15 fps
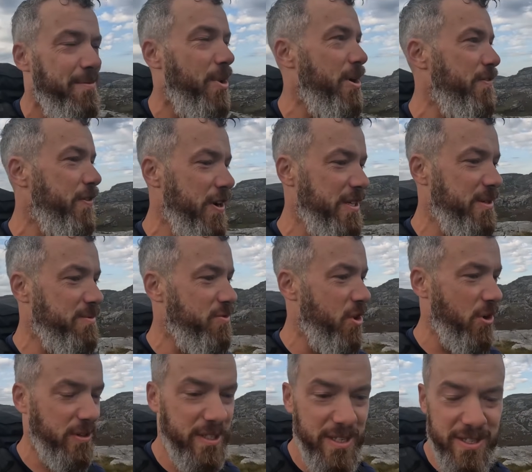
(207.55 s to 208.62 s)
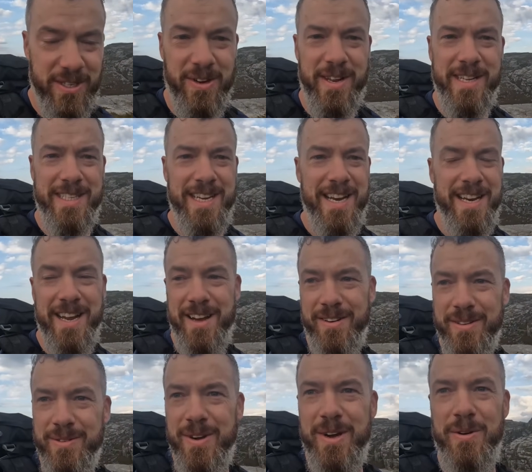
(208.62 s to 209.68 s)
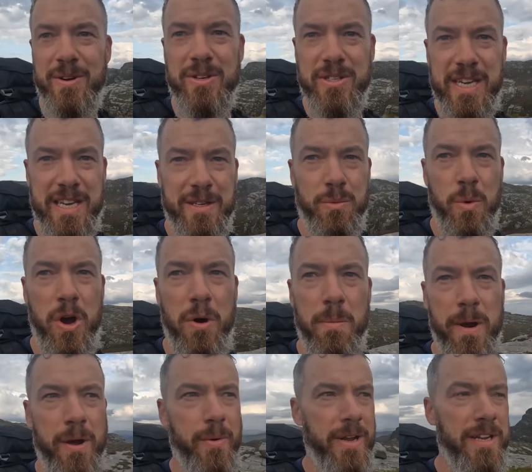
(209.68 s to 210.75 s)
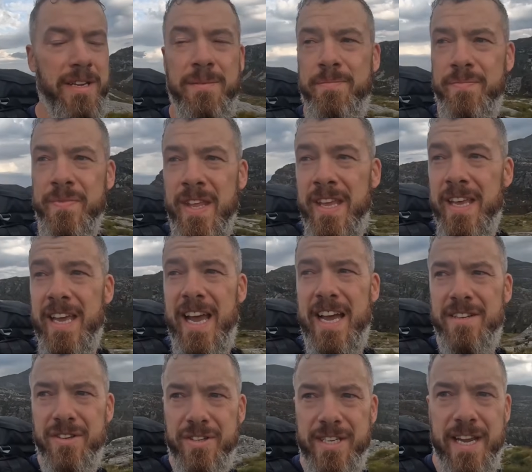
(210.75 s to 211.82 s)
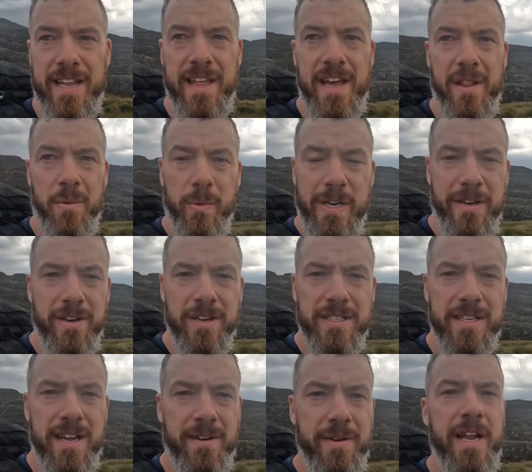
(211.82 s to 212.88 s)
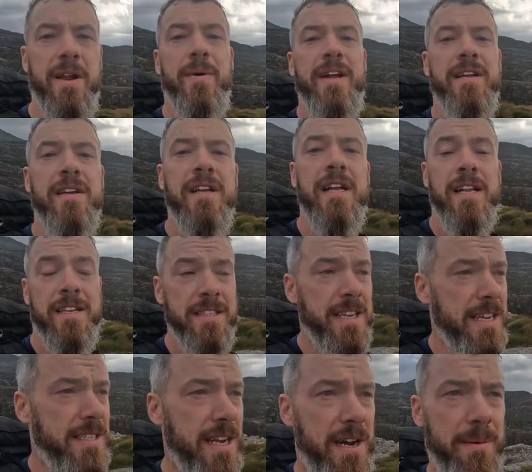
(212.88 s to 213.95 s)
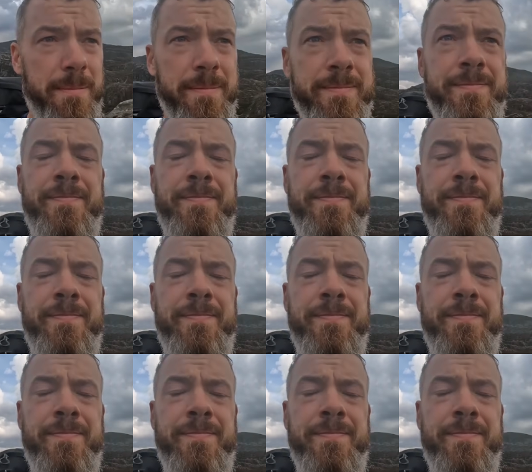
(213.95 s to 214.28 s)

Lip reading: Might find some rocks to tie the tent down as well because it is well blowy. As I say that, the wind dies down. Anyway, let's get set up.